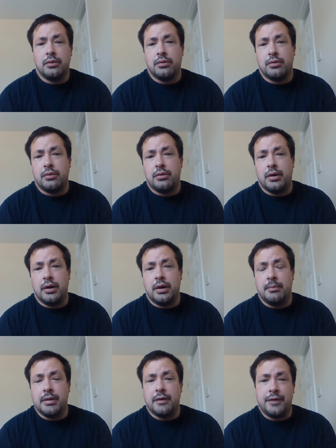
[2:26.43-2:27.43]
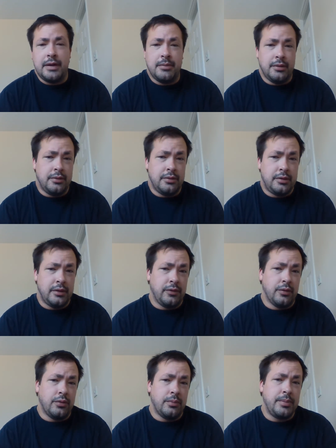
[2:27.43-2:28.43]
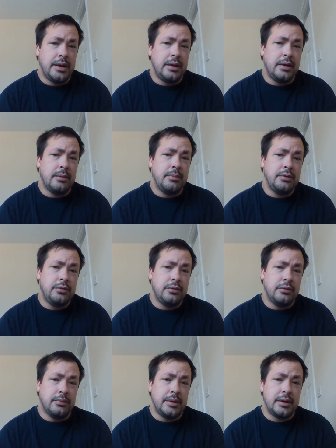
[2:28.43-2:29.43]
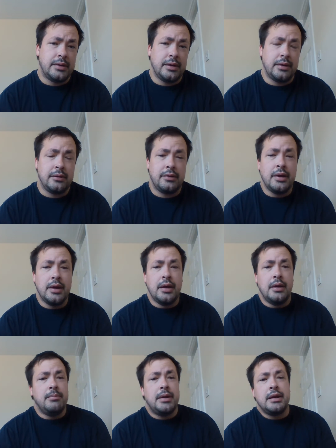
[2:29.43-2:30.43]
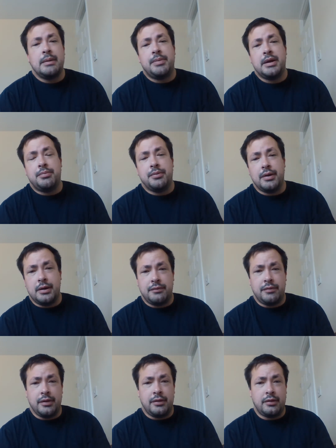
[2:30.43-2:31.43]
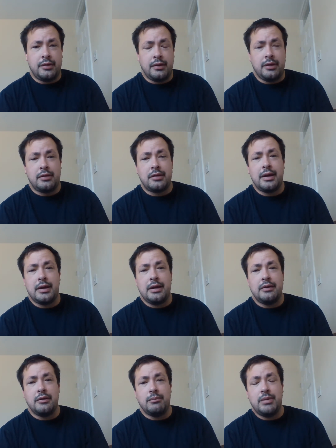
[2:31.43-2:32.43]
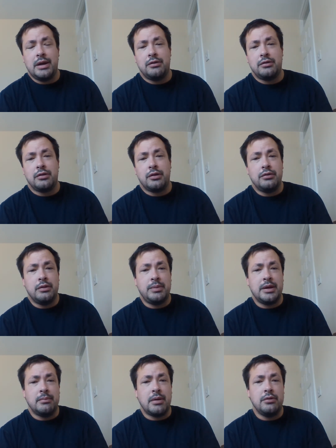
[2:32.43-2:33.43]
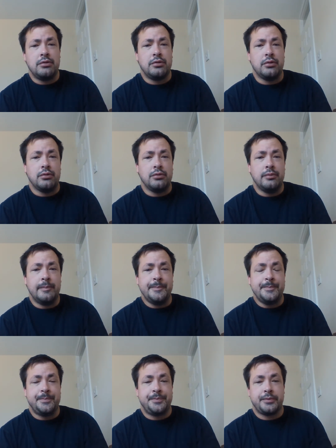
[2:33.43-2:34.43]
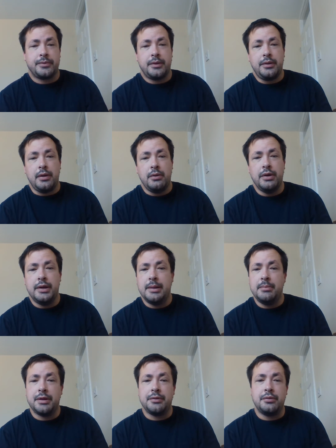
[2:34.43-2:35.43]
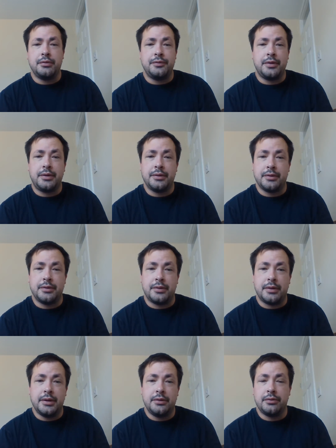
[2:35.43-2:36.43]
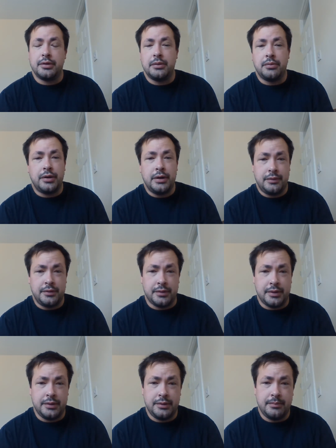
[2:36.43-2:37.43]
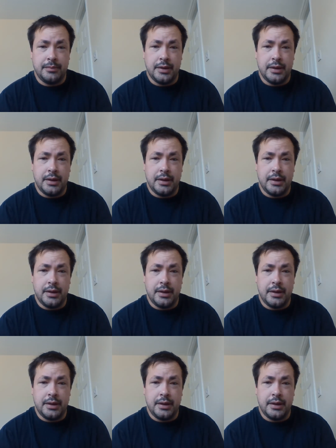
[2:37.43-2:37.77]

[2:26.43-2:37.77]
you're um, effeminate if you're being emotional about things. Many people have this, this saying that men should only be emotional when their mother or father dies or their wife dies,